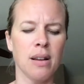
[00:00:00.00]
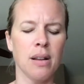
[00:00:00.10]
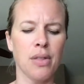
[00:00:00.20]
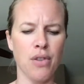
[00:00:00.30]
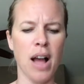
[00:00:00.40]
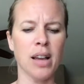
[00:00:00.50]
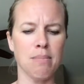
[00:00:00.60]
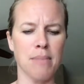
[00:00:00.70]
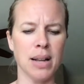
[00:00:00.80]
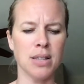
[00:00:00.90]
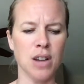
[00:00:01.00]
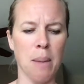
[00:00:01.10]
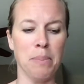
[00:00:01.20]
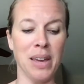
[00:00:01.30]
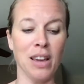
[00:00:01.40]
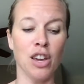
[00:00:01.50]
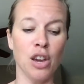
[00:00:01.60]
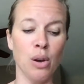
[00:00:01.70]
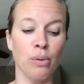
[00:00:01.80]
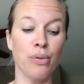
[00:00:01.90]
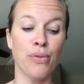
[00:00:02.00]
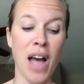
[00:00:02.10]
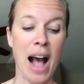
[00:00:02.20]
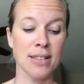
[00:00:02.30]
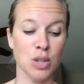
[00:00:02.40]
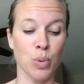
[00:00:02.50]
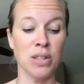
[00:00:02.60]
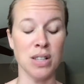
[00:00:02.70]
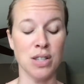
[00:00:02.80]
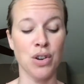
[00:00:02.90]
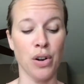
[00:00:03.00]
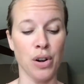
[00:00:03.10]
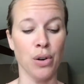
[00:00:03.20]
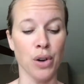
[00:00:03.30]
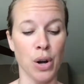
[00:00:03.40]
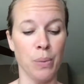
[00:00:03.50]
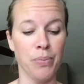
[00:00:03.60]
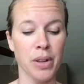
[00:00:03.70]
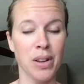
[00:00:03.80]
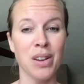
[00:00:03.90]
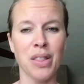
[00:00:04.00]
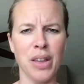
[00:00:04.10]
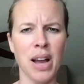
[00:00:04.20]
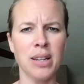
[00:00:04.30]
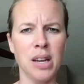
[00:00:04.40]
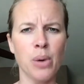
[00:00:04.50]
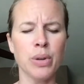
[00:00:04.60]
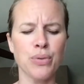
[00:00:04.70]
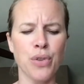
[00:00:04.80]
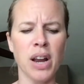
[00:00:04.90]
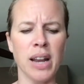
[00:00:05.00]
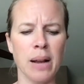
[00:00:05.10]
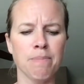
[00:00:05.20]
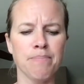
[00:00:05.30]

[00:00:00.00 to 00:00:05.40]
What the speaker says: The dragon might stop being cute fast once it started to grow. The idea was frightening.